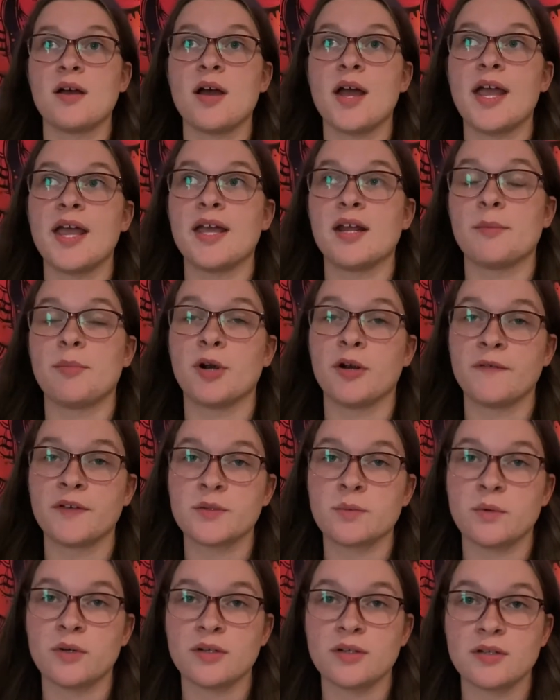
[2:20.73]
In a perfect
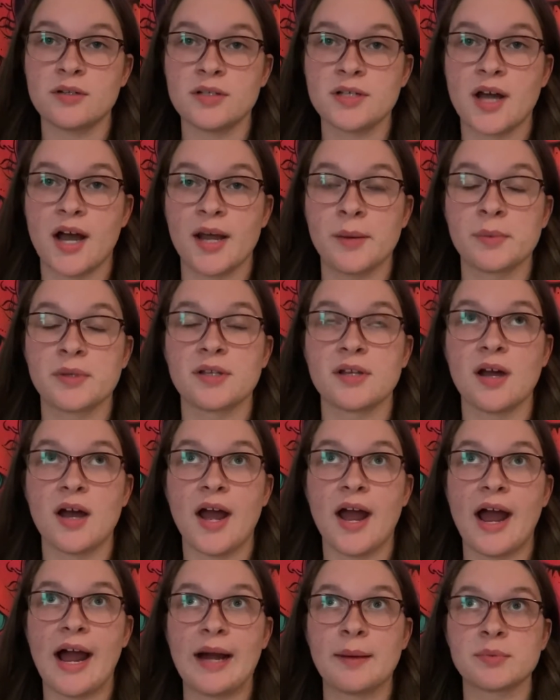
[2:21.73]
world, I would
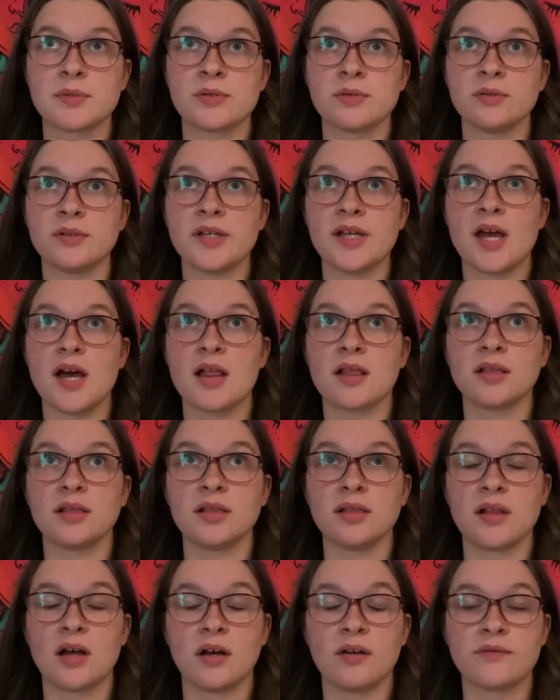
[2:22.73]
absolutely
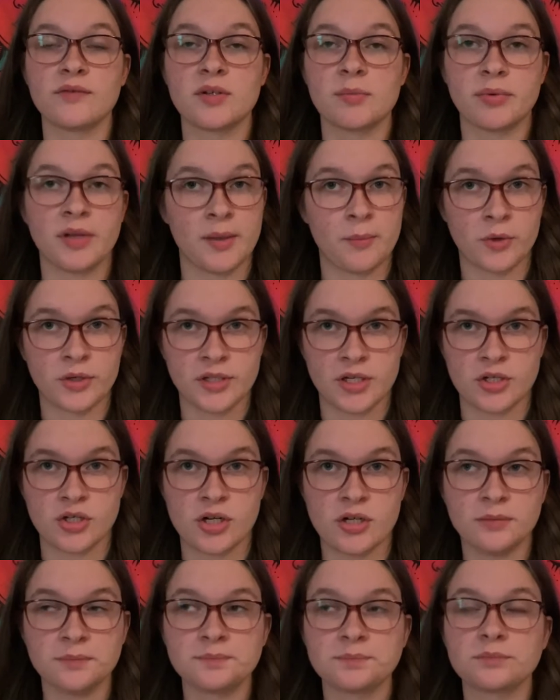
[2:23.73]
love to play
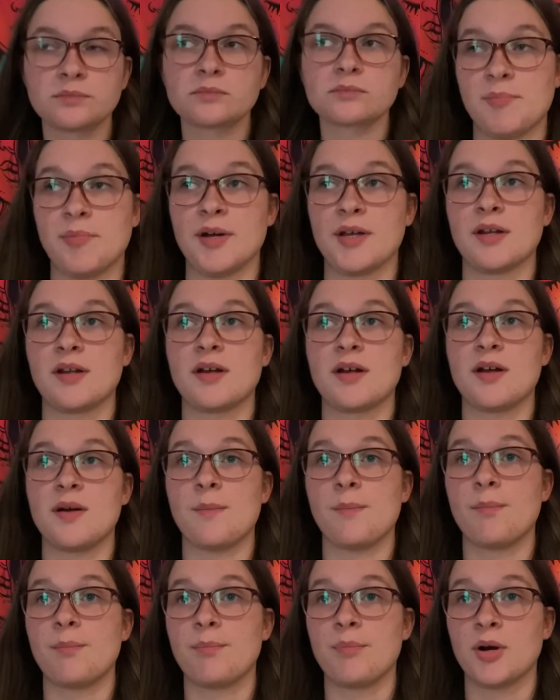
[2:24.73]
Morticia, but
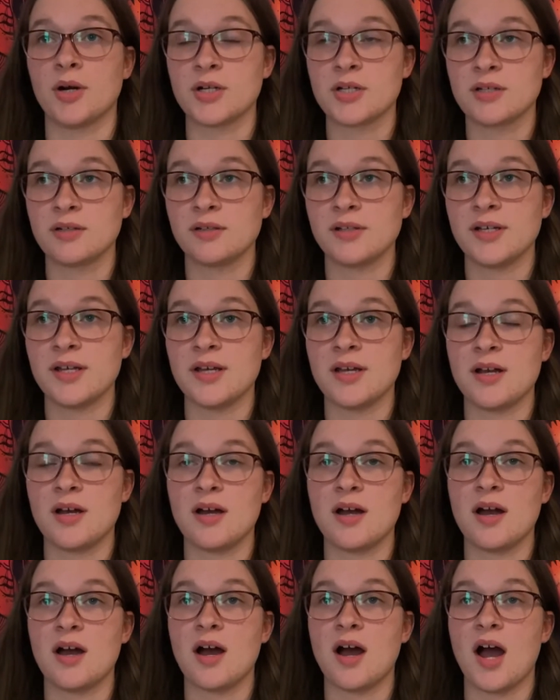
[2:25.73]
personally,
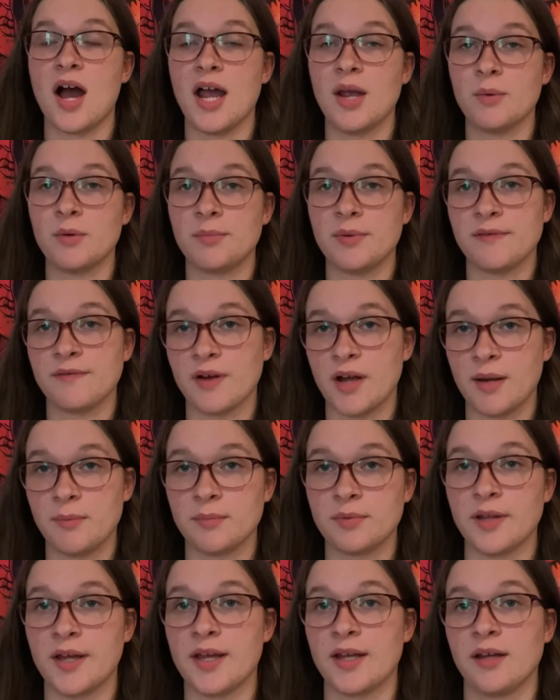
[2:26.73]
I would be fine
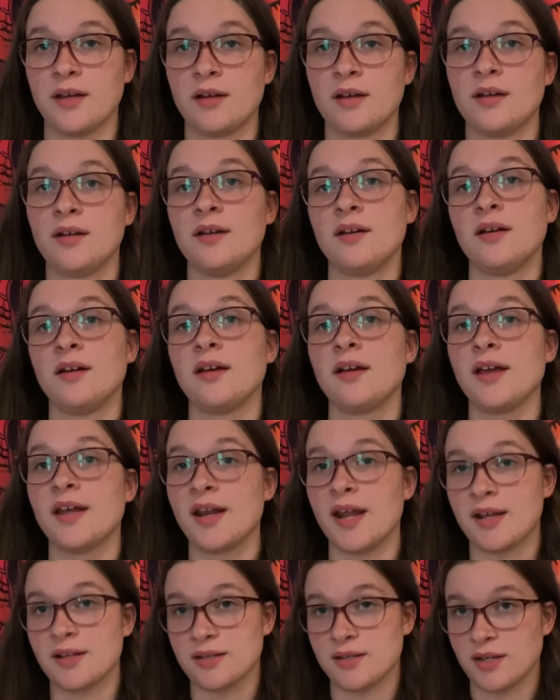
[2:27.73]
playing an
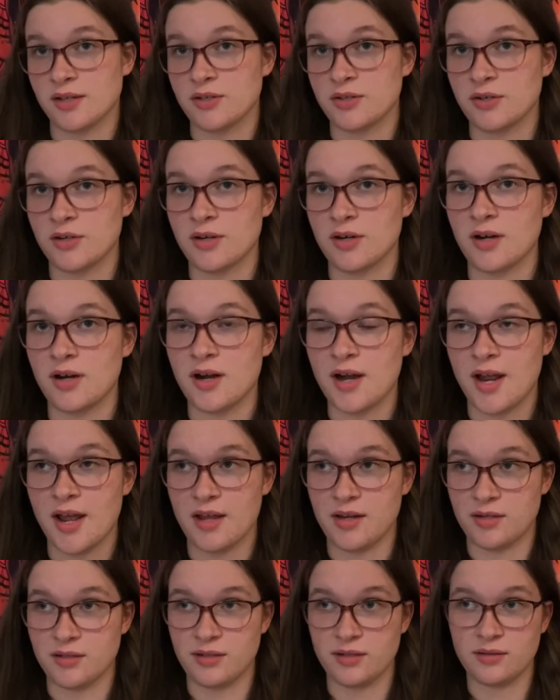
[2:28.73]
ancestor
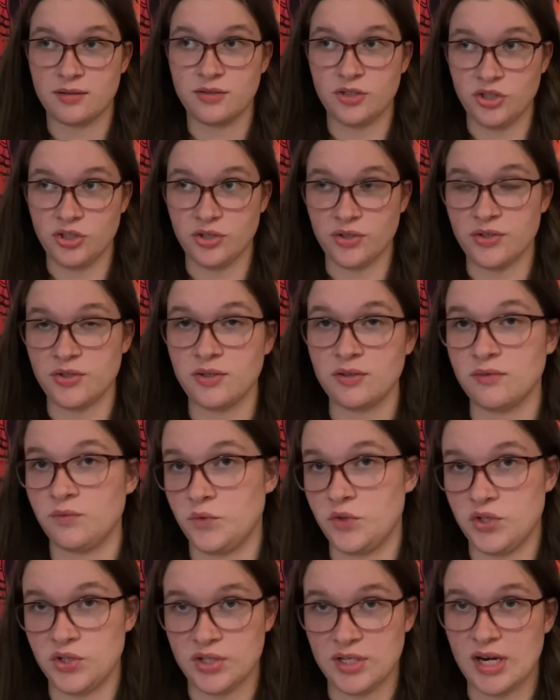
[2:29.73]
and just
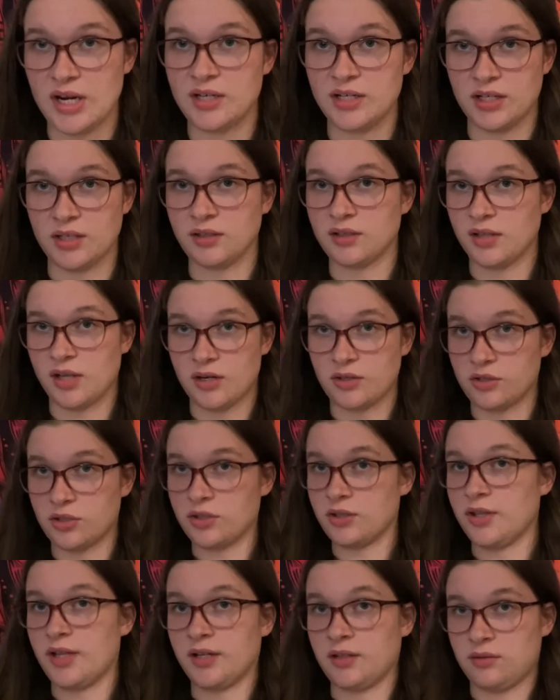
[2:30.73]
standing there,
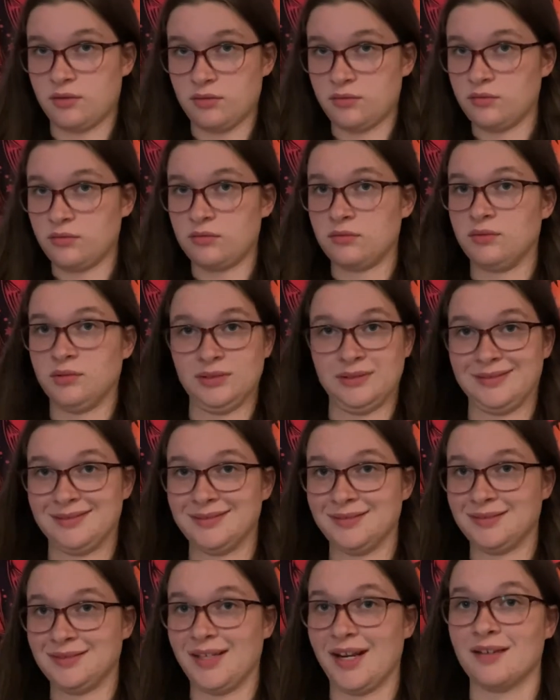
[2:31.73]
just like,
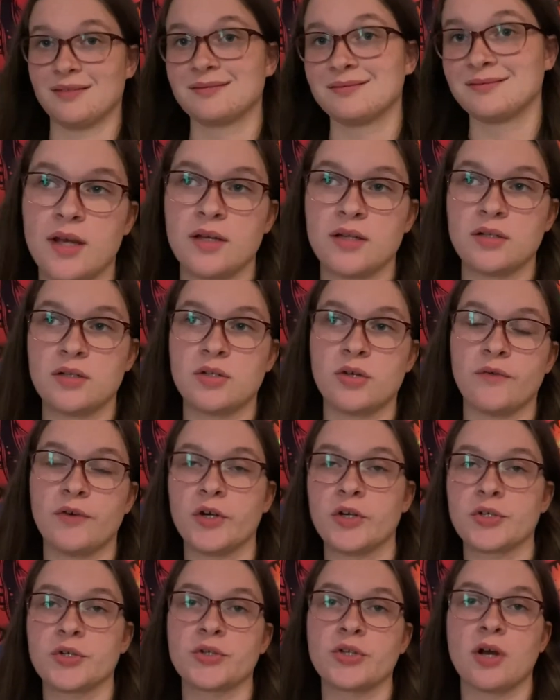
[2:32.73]
yeah. And so
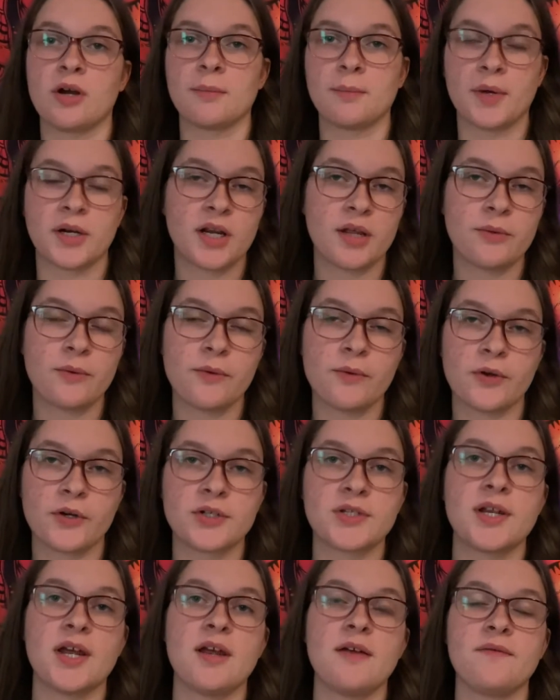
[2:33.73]
rehearsals are Monday through
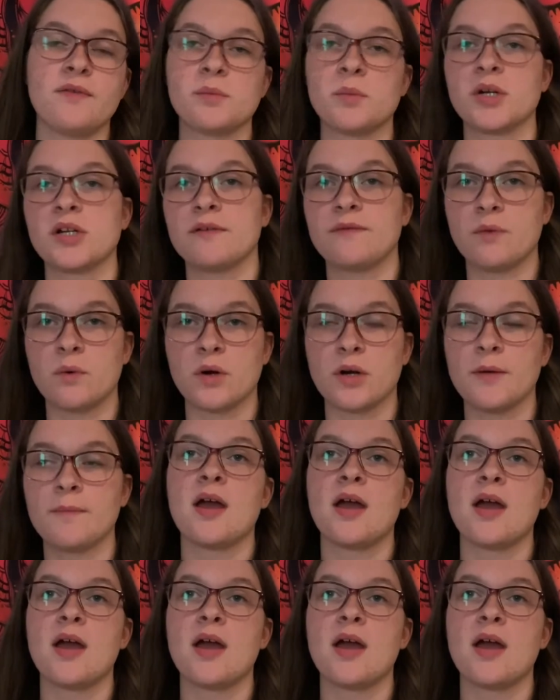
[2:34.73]
Thursday from 1 to 4.